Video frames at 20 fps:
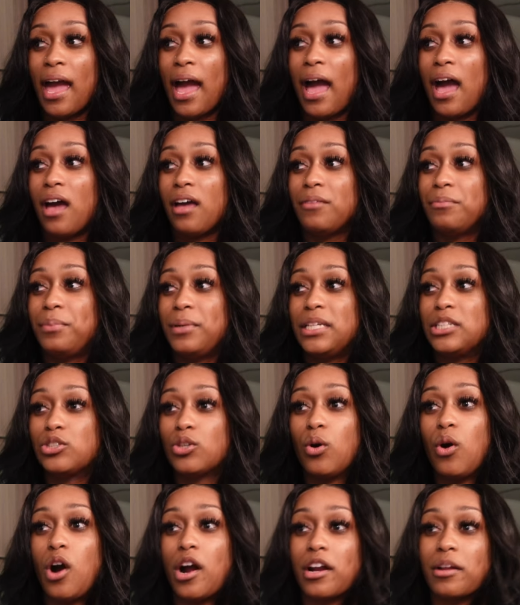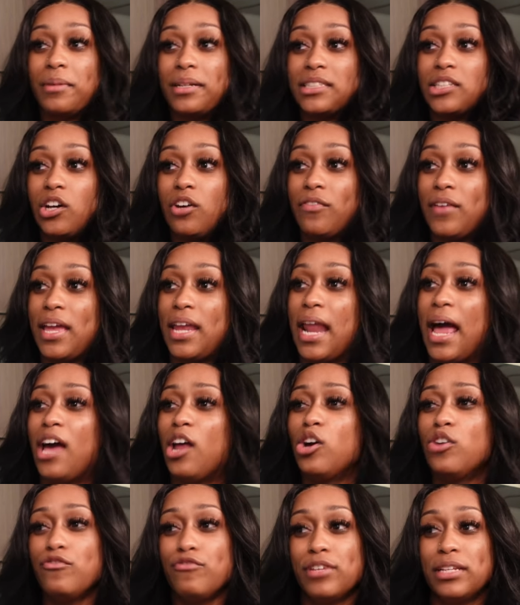I'd be so hard on myself and I
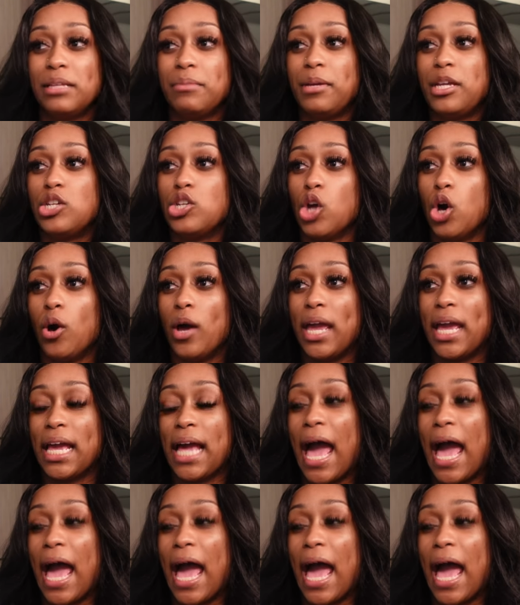don't really be knowing.